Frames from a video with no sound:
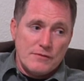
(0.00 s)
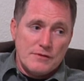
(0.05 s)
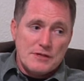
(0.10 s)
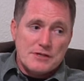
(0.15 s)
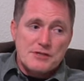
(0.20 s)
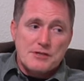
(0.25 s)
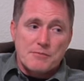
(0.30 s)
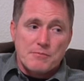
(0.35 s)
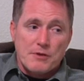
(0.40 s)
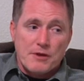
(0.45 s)

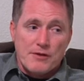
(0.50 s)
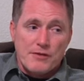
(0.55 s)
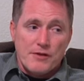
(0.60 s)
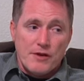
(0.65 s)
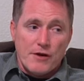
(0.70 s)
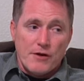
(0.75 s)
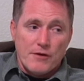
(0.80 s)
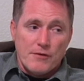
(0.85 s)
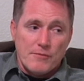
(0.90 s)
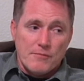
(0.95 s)
discipline
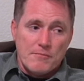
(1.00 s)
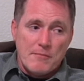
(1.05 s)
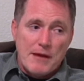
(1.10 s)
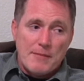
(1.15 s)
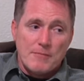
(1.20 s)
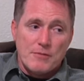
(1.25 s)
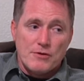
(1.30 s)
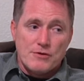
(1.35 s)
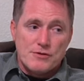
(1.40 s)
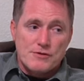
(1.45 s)
their
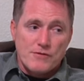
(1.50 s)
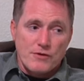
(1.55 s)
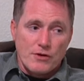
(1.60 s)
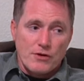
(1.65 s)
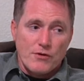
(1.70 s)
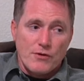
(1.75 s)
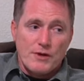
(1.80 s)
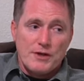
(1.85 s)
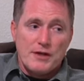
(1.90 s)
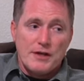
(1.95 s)
members for
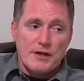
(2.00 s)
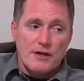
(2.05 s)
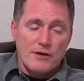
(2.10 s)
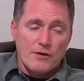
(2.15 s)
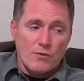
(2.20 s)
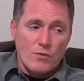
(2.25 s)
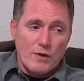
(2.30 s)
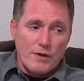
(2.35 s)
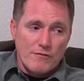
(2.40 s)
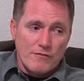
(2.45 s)
going to
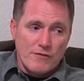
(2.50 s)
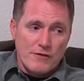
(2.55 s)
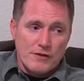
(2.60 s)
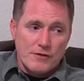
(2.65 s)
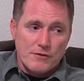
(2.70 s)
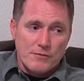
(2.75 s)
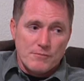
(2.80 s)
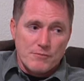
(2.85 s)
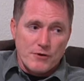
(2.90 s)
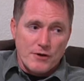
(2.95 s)
hear
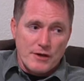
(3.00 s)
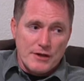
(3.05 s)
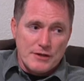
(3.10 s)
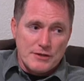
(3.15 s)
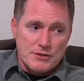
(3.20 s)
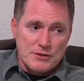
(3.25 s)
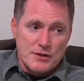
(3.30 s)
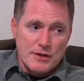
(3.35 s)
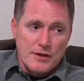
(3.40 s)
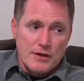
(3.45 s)
Whitefield
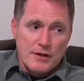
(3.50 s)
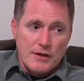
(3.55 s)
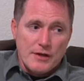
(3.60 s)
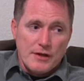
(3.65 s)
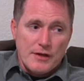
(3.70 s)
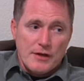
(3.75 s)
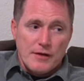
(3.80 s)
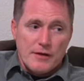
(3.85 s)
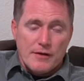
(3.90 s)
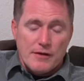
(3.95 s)
preach.
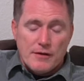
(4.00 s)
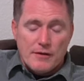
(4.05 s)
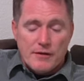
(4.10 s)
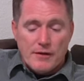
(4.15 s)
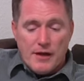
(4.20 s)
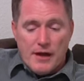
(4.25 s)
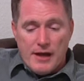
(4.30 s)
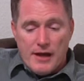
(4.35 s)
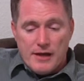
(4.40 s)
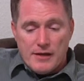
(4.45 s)

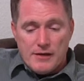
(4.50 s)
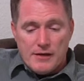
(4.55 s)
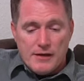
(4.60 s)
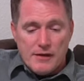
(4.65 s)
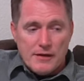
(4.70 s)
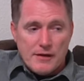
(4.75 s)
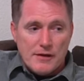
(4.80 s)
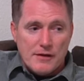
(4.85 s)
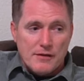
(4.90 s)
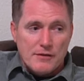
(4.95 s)
And
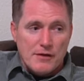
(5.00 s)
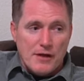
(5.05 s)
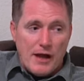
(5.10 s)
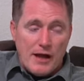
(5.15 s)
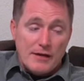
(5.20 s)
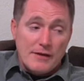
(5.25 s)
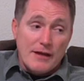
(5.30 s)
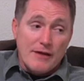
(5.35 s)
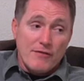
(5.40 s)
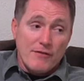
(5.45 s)
uh,
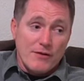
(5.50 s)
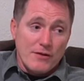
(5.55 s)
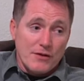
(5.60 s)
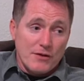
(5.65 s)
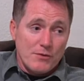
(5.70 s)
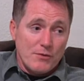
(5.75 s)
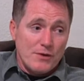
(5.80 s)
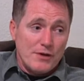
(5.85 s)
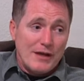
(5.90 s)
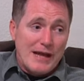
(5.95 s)
I
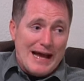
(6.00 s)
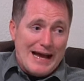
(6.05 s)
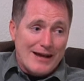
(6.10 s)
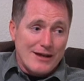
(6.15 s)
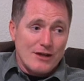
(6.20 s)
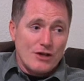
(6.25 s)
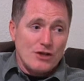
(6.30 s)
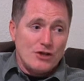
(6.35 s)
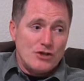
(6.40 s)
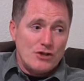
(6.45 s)
definitely would
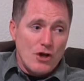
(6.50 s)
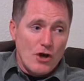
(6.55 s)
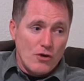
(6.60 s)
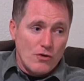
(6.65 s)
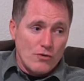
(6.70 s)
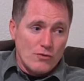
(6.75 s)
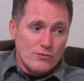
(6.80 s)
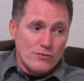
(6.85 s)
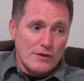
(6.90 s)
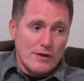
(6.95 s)
not
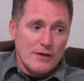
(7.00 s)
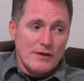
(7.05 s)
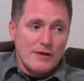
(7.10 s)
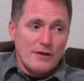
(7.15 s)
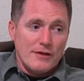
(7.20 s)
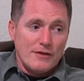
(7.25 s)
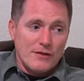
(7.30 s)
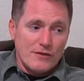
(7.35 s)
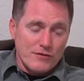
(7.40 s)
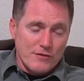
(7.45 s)
condone
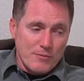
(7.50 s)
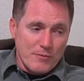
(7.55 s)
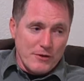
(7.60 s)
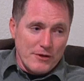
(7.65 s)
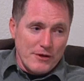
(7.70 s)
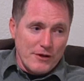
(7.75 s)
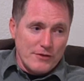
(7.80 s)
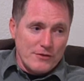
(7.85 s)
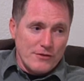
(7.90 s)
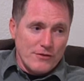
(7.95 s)

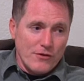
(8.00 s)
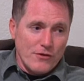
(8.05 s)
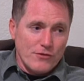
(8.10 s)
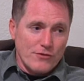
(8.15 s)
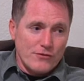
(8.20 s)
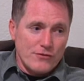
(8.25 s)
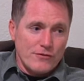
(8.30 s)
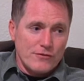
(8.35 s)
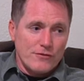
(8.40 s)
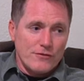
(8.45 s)
discipline under
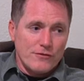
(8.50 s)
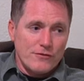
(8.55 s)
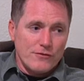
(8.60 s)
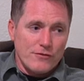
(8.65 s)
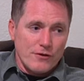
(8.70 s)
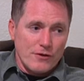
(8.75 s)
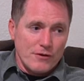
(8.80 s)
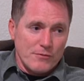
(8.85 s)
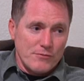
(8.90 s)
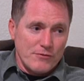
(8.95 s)
those
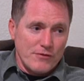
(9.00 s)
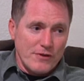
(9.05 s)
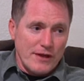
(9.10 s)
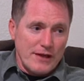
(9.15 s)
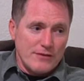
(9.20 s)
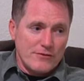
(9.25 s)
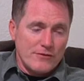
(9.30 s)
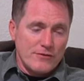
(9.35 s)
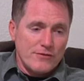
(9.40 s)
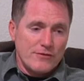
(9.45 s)

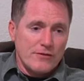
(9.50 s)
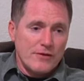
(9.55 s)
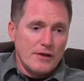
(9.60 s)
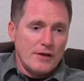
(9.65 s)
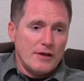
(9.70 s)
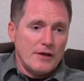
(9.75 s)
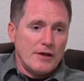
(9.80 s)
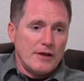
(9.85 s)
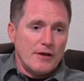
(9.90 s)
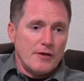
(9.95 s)
circumstances.
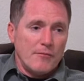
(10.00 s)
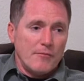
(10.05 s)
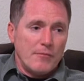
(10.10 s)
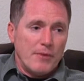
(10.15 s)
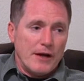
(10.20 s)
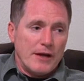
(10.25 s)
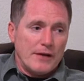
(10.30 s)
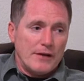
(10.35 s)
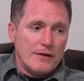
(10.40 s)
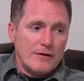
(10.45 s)

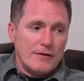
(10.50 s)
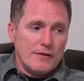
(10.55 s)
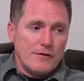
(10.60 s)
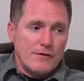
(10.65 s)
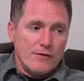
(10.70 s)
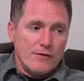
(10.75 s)
But